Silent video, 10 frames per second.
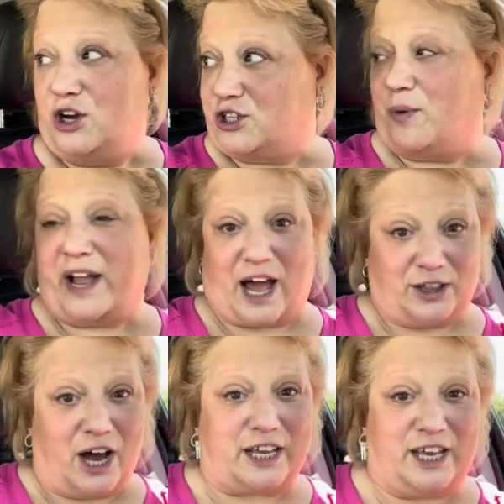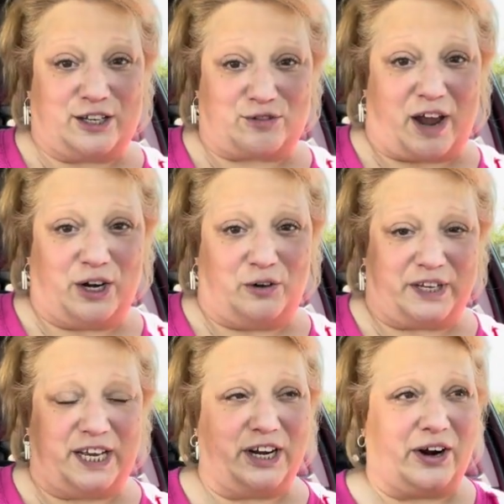So I got lucky. It's right over
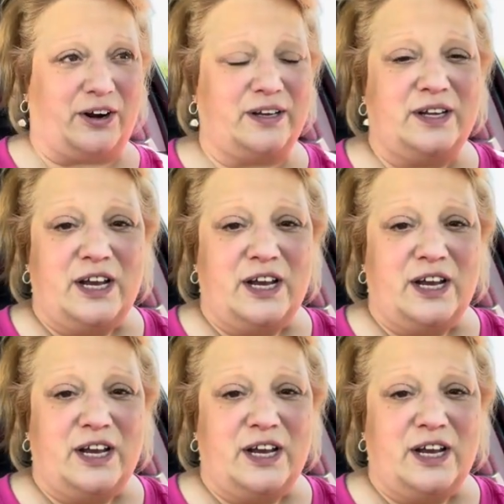here.